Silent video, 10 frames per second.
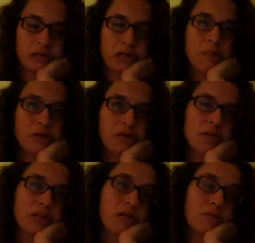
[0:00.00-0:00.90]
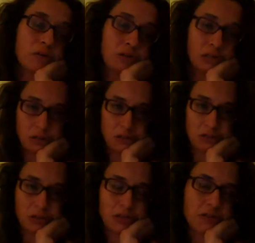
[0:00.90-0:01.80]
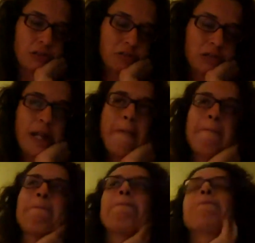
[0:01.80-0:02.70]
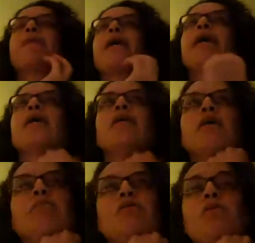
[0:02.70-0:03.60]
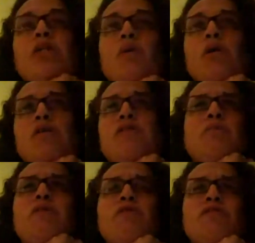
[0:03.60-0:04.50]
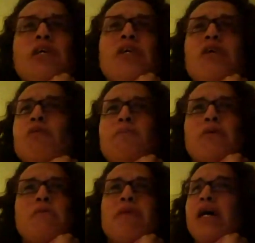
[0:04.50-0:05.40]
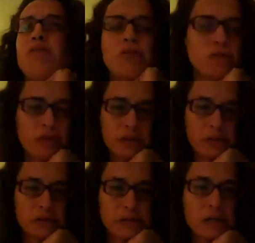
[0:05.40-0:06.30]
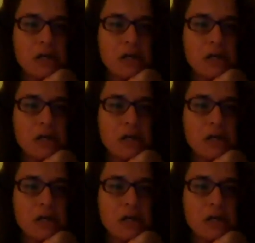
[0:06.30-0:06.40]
and I believe that they're a terrorist organization. And they want to sue me for slander. I wouldn't put them past those fuckers.